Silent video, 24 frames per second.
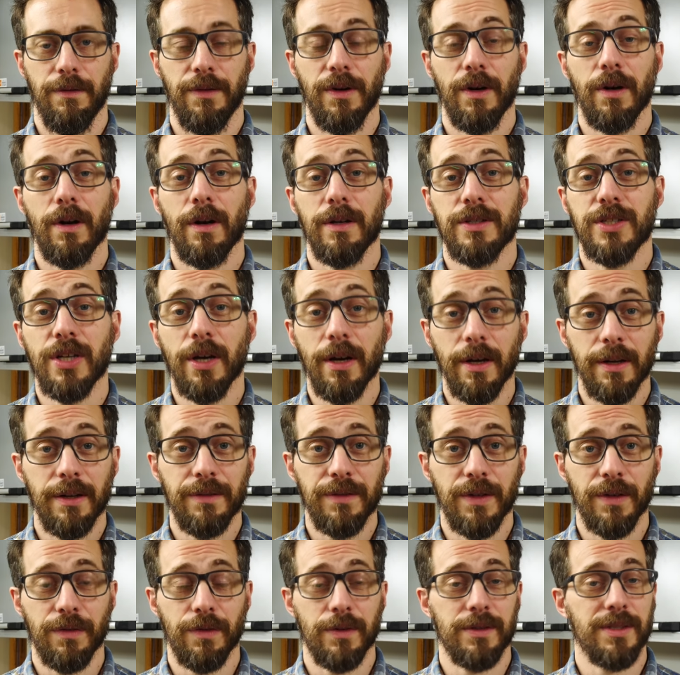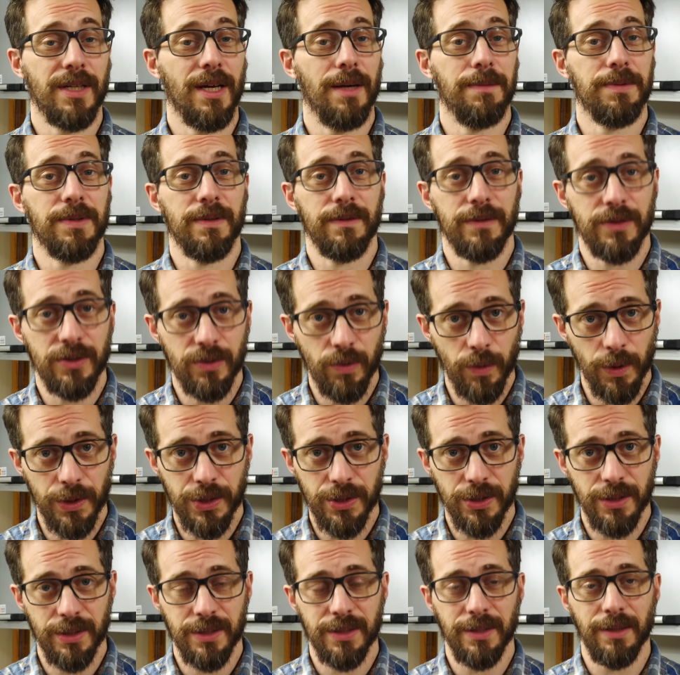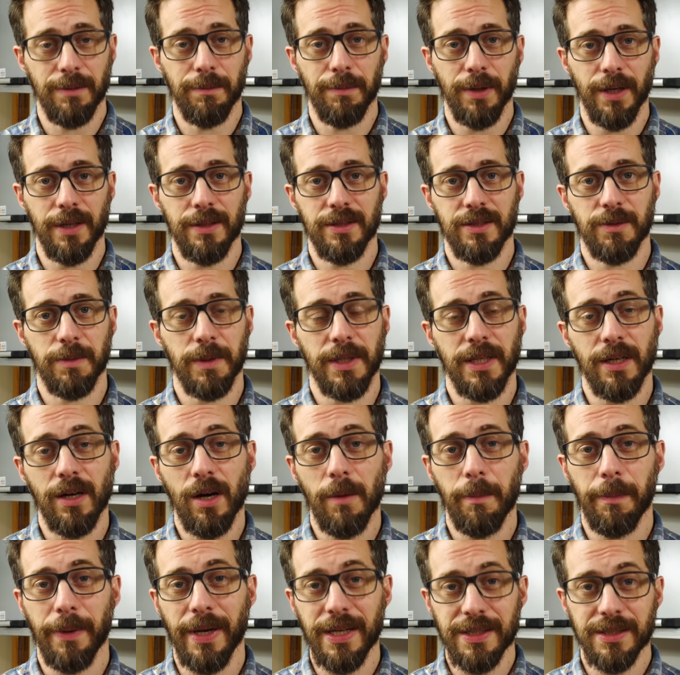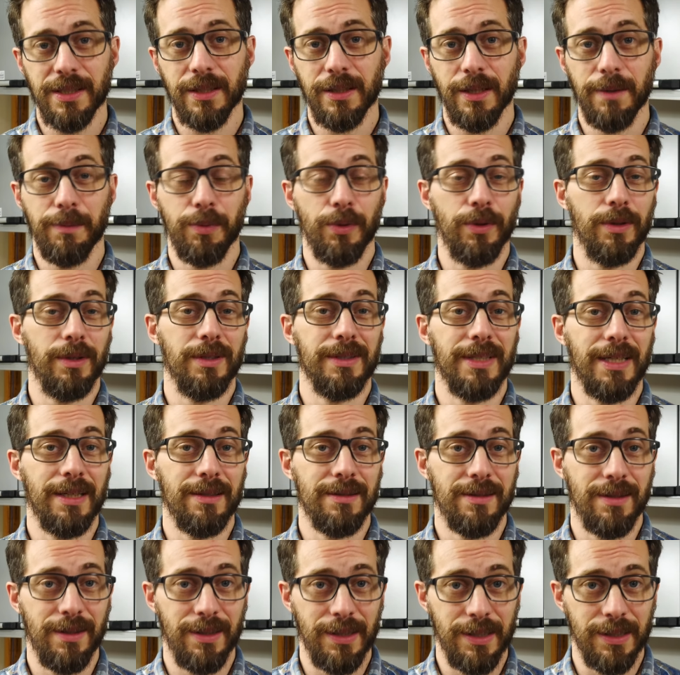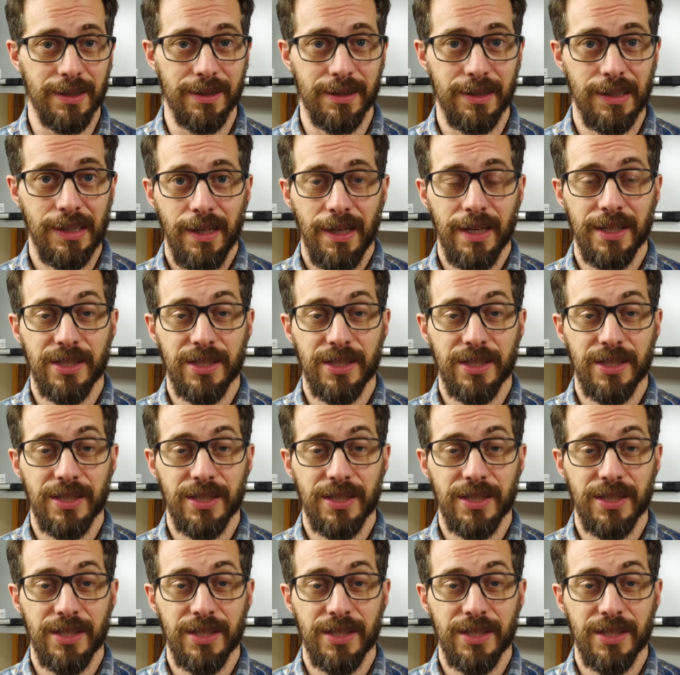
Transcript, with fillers: There are a ton of different types of switches and buttons, but they all basically boil down to this.